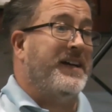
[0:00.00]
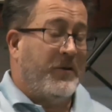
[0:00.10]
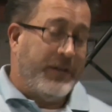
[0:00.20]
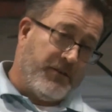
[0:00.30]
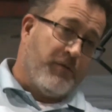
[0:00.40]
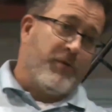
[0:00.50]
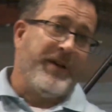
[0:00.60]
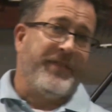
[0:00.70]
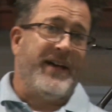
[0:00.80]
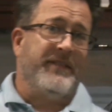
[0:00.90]
We can talk more about
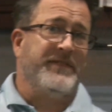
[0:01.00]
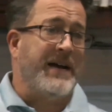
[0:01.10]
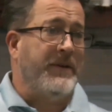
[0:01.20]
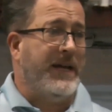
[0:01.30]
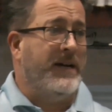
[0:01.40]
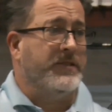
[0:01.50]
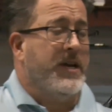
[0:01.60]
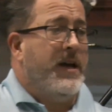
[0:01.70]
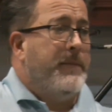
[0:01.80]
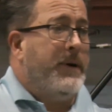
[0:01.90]
that if time allows.
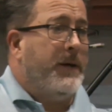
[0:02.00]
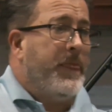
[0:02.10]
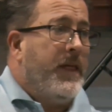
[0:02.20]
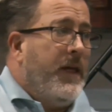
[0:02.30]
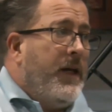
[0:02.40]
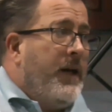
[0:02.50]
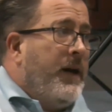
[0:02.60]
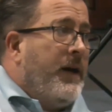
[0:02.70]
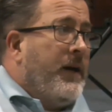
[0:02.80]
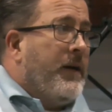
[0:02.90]
But
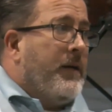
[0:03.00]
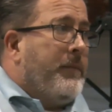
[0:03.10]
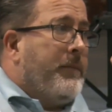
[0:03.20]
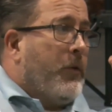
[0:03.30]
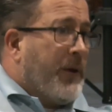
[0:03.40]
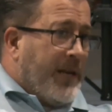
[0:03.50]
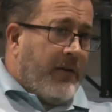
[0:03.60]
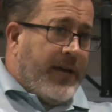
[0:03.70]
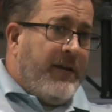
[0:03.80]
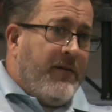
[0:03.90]
we know
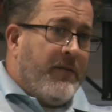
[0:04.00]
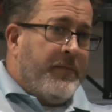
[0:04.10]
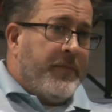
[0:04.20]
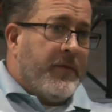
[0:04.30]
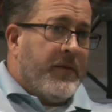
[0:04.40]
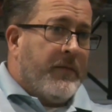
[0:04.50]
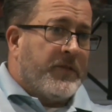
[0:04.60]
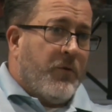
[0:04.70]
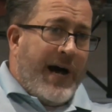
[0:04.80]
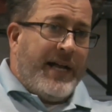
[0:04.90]
him, so
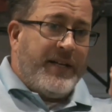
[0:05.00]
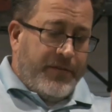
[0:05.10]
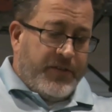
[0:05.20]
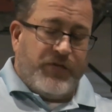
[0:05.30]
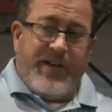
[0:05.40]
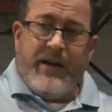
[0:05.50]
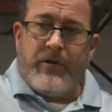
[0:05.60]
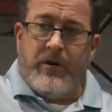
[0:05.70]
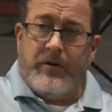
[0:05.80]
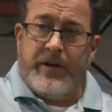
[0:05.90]
why didn't this
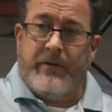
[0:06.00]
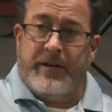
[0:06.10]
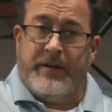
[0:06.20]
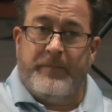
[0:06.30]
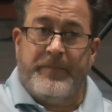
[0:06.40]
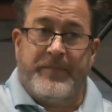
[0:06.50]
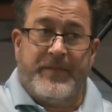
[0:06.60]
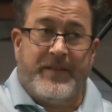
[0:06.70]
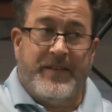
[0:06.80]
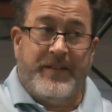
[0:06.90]
Pharaoh know him?
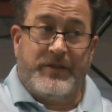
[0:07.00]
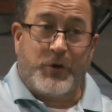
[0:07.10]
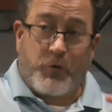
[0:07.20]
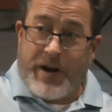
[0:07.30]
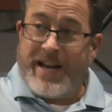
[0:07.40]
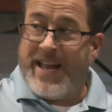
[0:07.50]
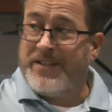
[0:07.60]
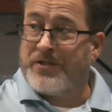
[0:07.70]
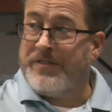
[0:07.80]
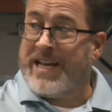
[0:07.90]
And there's a great
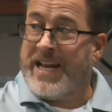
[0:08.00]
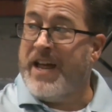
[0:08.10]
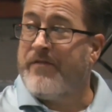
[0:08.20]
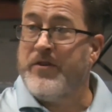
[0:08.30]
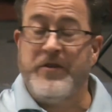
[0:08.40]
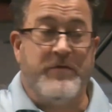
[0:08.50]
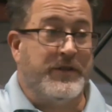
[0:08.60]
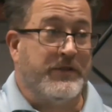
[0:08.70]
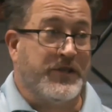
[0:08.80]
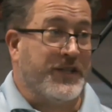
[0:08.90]
answer that I never knew
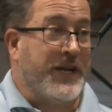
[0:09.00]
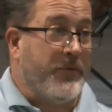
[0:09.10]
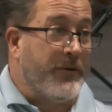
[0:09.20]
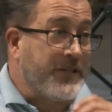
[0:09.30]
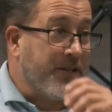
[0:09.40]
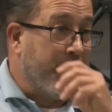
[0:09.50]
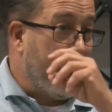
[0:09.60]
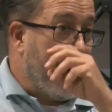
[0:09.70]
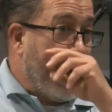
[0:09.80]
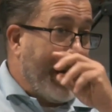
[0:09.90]
until just a couple weeks ago.
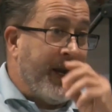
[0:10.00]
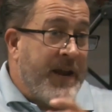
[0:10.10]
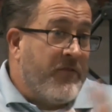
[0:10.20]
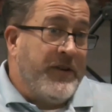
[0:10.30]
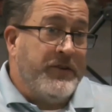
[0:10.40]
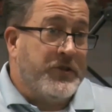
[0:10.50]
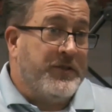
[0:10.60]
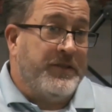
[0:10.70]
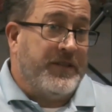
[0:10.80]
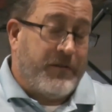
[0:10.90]
I never
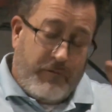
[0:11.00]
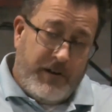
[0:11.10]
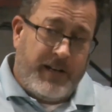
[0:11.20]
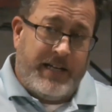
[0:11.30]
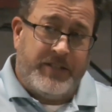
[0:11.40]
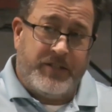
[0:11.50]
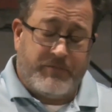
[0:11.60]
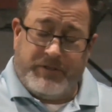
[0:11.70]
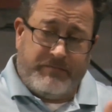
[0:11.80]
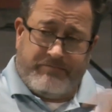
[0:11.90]
understood this, or really, I just
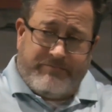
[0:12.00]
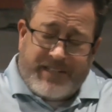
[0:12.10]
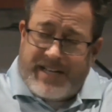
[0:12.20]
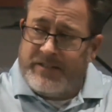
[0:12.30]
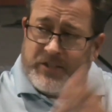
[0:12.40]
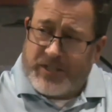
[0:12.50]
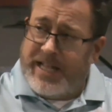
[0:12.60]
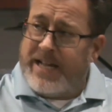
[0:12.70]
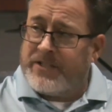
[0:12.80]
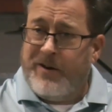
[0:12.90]
would kind of just
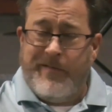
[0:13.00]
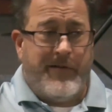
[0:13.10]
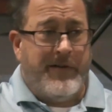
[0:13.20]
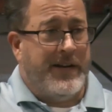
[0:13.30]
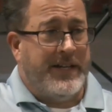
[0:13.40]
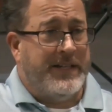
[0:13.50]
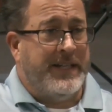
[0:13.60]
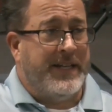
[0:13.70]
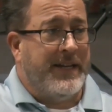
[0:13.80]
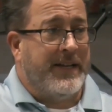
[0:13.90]
glass over and
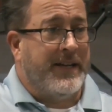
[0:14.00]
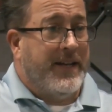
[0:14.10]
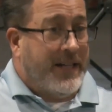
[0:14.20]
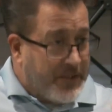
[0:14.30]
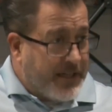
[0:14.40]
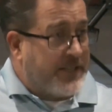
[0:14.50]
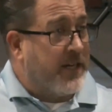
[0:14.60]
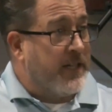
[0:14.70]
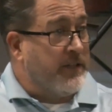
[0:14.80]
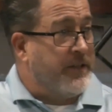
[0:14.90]
didn't get it until I dug
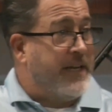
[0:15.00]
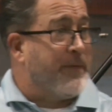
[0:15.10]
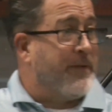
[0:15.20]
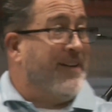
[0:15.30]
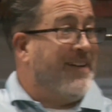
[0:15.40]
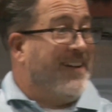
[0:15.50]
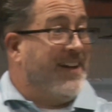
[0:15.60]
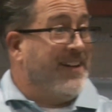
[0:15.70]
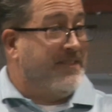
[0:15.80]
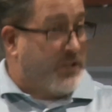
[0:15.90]
a little deeper.
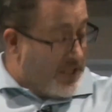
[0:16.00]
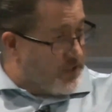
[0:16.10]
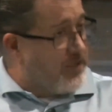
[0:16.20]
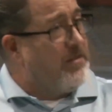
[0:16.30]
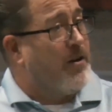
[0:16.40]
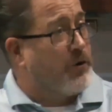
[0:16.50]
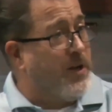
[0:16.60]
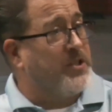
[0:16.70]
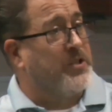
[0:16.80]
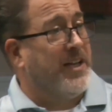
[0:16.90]
And Jessica, her
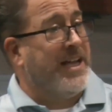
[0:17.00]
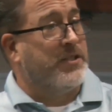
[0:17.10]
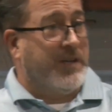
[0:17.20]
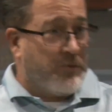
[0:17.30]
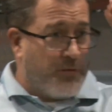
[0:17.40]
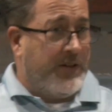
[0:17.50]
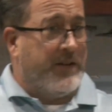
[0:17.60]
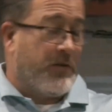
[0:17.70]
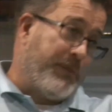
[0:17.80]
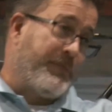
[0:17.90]
question last week,
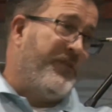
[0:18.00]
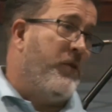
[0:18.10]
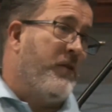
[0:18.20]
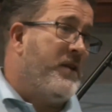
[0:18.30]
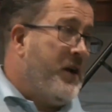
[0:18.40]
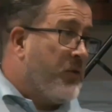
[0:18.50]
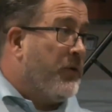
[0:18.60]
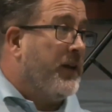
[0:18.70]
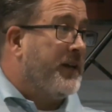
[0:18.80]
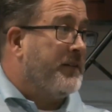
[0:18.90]
or week before,
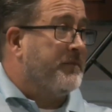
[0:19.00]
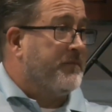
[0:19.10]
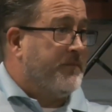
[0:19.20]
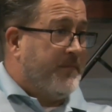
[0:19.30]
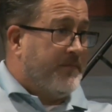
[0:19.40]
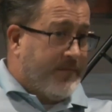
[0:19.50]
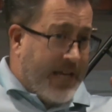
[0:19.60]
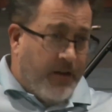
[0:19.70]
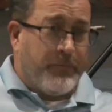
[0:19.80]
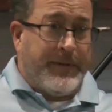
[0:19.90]
really
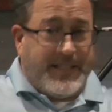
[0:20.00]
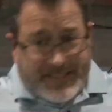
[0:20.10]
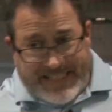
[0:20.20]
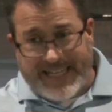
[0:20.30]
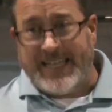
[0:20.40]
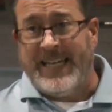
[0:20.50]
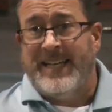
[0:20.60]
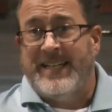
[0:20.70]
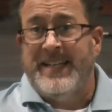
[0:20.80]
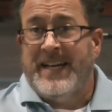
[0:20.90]
helped me to dig
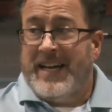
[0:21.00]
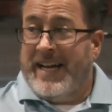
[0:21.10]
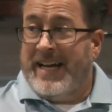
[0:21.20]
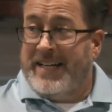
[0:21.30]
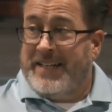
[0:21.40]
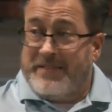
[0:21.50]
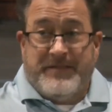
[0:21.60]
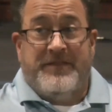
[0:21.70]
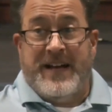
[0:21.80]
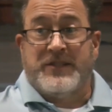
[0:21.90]
in and
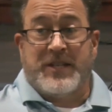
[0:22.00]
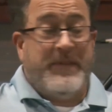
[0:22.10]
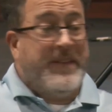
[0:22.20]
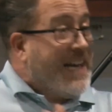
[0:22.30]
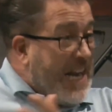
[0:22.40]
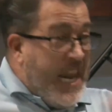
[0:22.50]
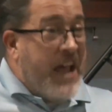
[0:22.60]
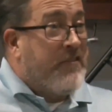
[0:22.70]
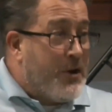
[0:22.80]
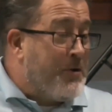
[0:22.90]
found something that I
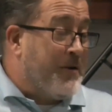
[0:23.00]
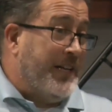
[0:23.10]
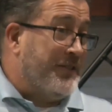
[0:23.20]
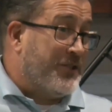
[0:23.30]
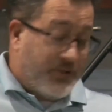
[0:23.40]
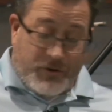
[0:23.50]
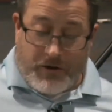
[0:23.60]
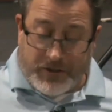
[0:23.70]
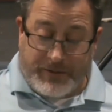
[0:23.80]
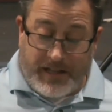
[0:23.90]
never knew, and it's just
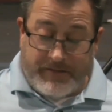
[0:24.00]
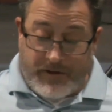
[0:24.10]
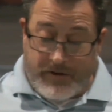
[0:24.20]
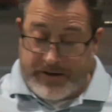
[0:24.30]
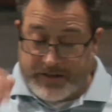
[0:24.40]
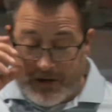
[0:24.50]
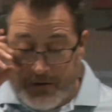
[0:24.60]
awesome. I love learning. So